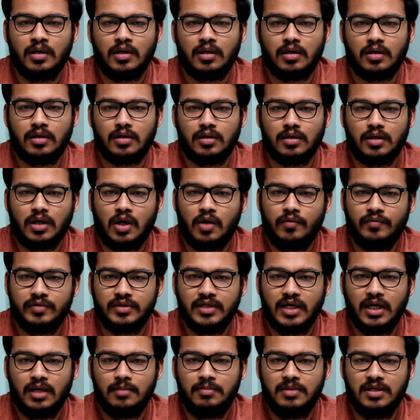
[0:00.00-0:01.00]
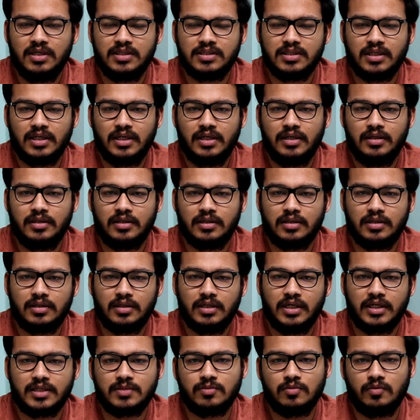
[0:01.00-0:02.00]
Now with that being said,
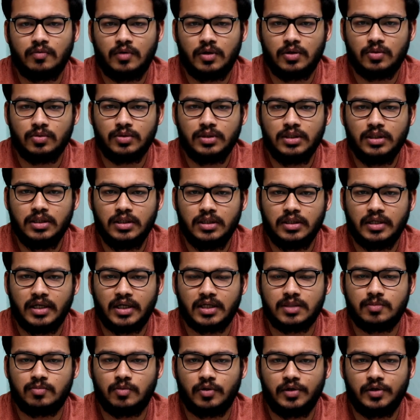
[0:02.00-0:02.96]
let's move on to the next